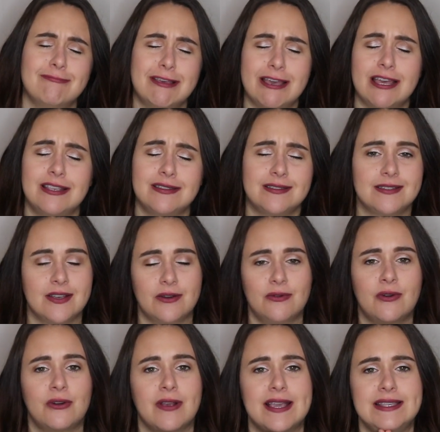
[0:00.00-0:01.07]
Ugh,
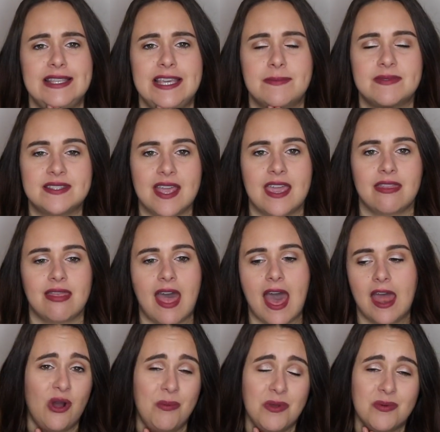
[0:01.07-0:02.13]
so crazy I'm saying
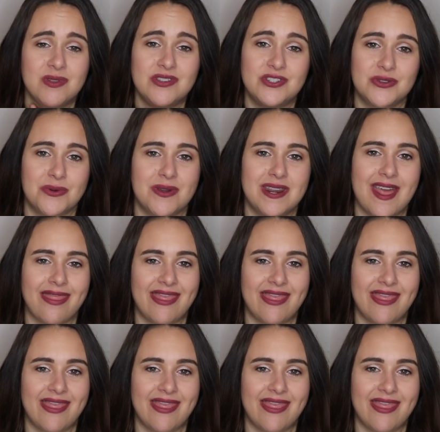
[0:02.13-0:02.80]
that. Hope you enjoyed.